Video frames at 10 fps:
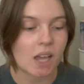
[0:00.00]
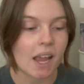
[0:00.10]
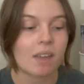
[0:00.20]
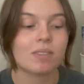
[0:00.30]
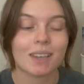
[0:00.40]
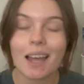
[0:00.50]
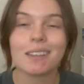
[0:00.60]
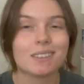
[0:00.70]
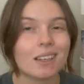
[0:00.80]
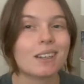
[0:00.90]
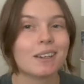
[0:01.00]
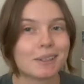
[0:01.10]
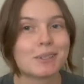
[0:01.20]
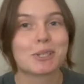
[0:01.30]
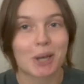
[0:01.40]
I have not done a
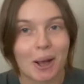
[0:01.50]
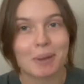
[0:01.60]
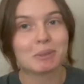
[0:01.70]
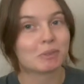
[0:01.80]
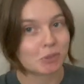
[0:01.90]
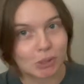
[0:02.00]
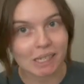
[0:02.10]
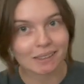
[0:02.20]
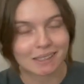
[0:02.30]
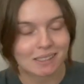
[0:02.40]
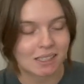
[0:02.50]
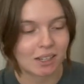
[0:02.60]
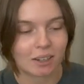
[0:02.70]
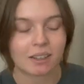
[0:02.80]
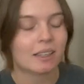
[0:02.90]
good job of reading this
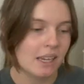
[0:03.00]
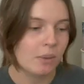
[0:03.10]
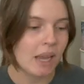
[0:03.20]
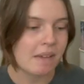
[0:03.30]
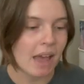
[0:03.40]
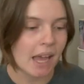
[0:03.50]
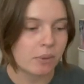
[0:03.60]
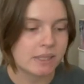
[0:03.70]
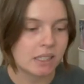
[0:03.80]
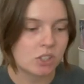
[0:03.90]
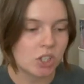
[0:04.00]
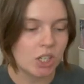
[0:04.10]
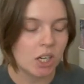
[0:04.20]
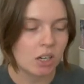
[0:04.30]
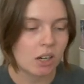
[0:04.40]
year. We have acquisition year.